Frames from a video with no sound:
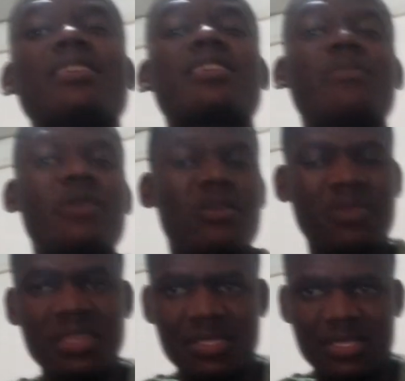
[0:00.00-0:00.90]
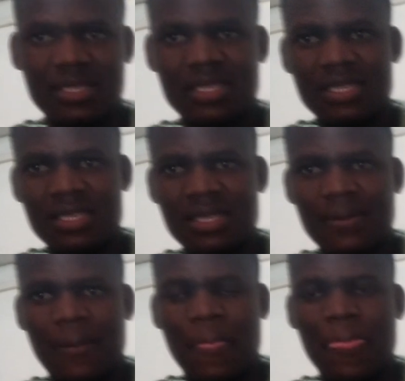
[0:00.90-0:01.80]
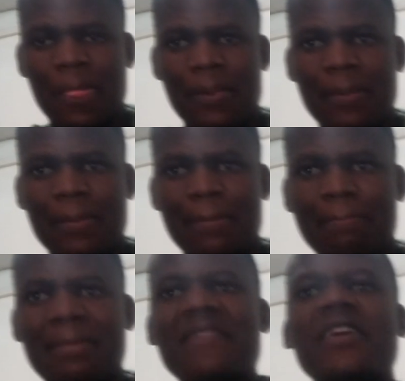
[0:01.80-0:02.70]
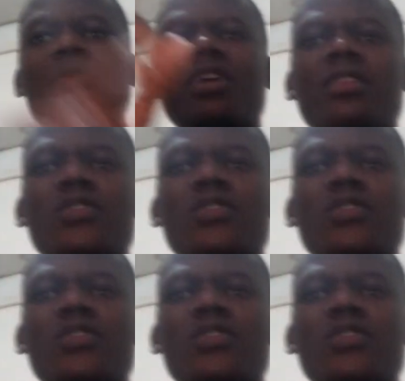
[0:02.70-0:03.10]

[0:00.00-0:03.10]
in keeping peace, but they will